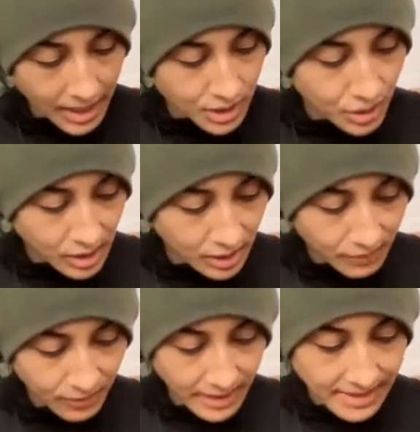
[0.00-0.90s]
And as you're
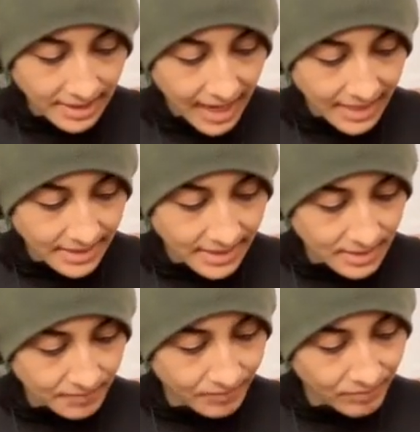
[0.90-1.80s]
here for these
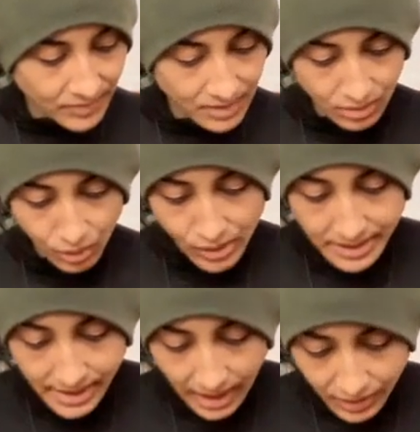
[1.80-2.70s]
last
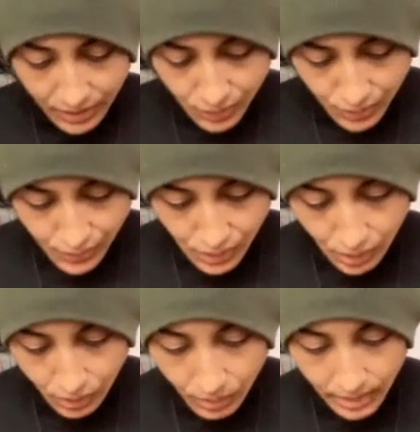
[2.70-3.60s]
30 seconds or
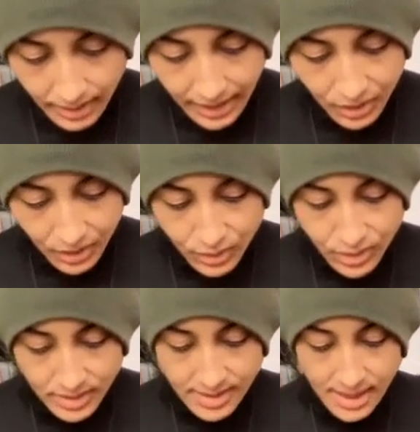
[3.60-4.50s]
so, I'd like you to
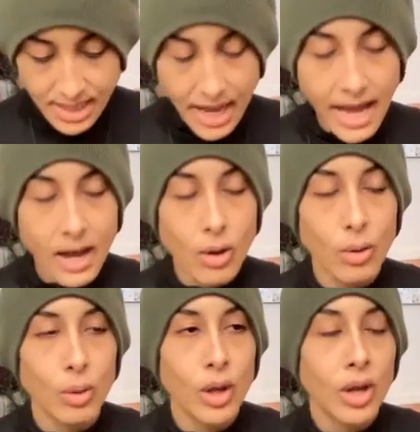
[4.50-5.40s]
just see
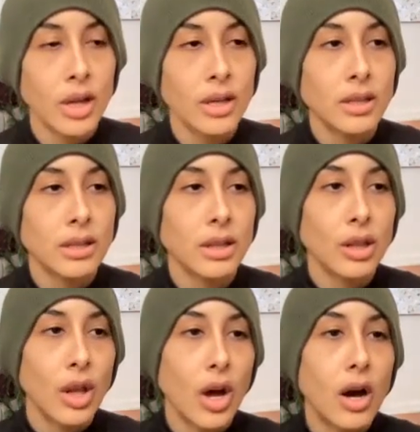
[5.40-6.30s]
how
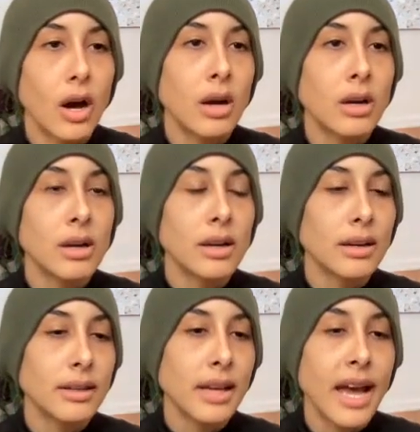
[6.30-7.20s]

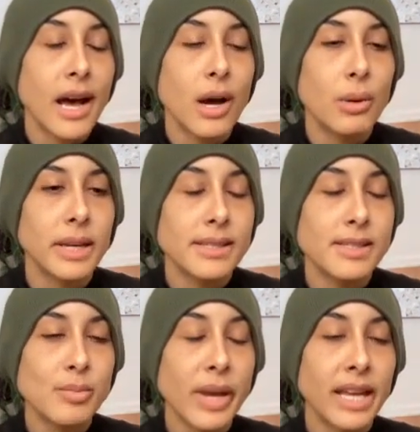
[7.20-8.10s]
long, how
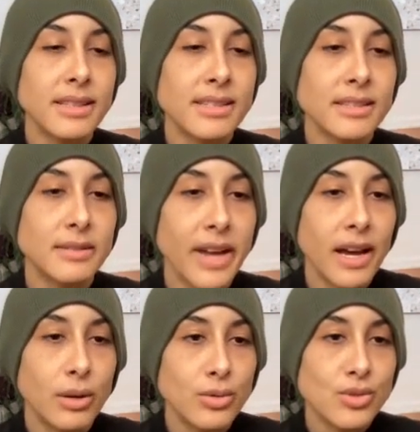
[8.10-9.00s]
expansive,
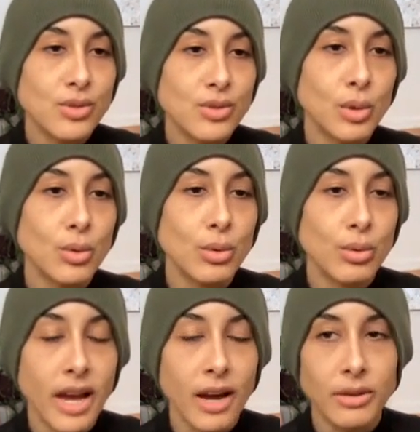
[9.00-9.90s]
how
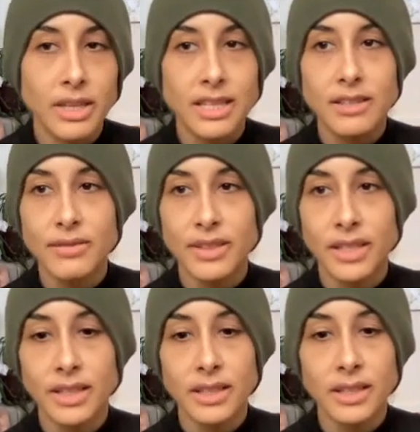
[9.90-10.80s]
smooth, how
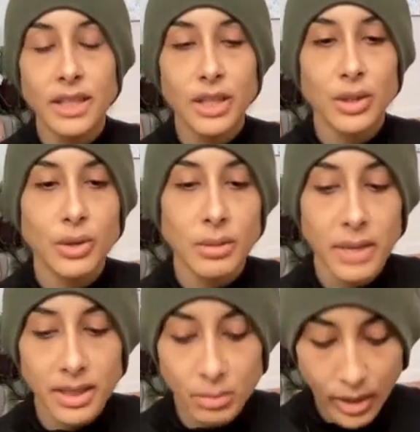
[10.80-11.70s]
even you can
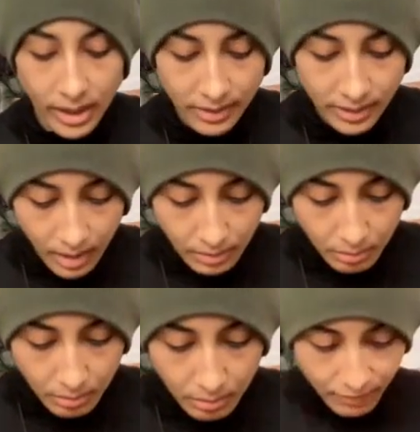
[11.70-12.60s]
make the breath, not
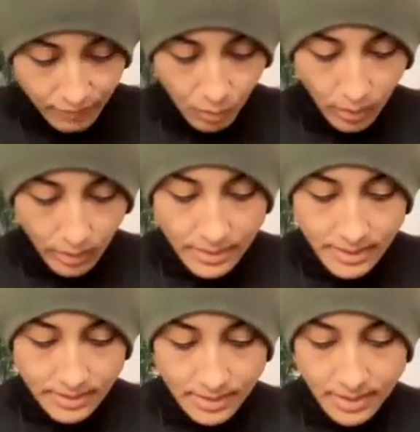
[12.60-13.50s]
by
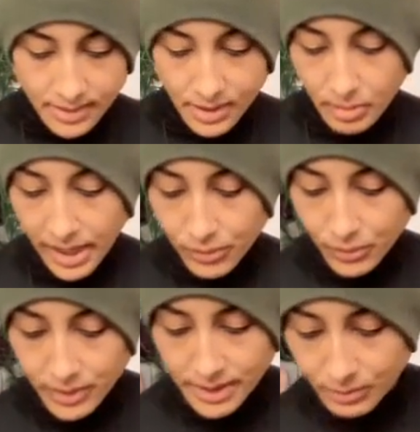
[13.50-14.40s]
force, because our
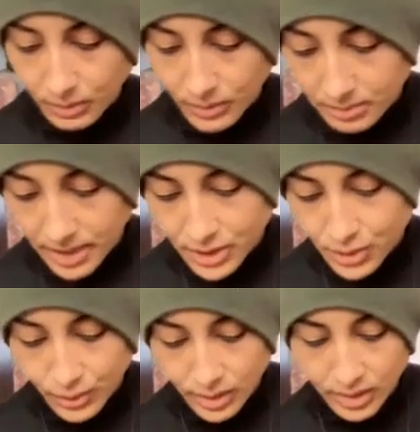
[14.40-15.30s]
boundaries, we want to make
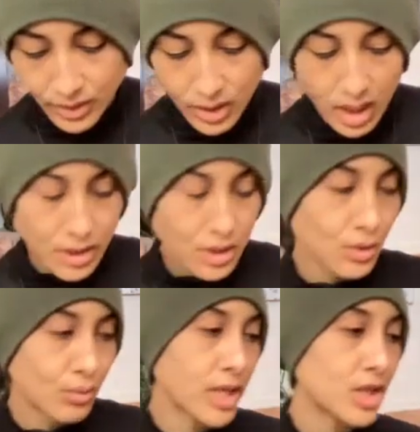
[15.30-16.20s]
sure that they're not
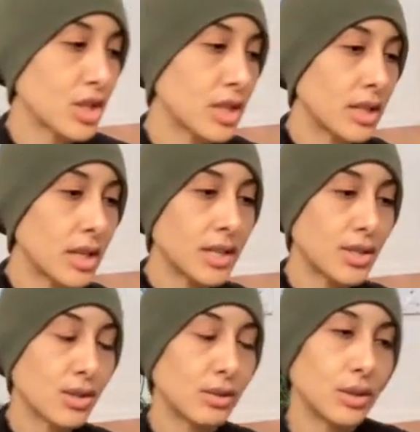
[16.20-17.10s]
too rigid and
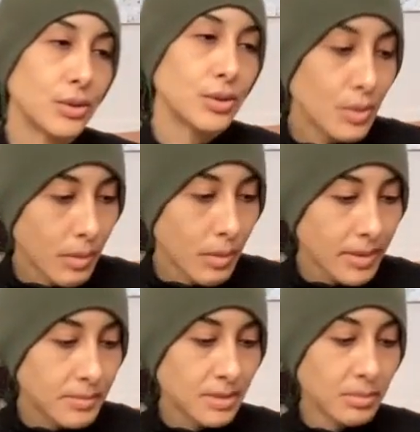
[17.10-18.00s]
not too loose. We
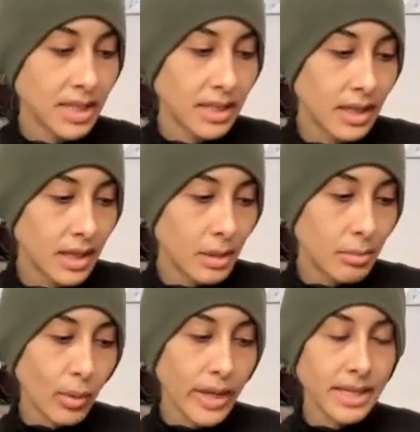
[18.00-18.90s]
want them to be
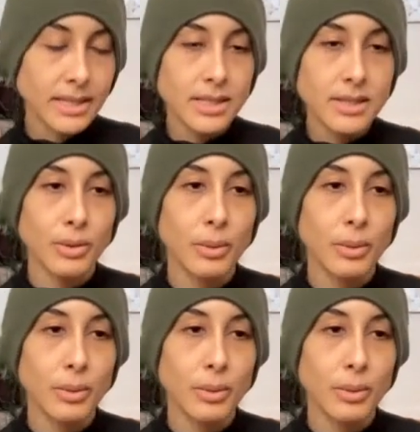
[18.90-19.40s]
buoyant.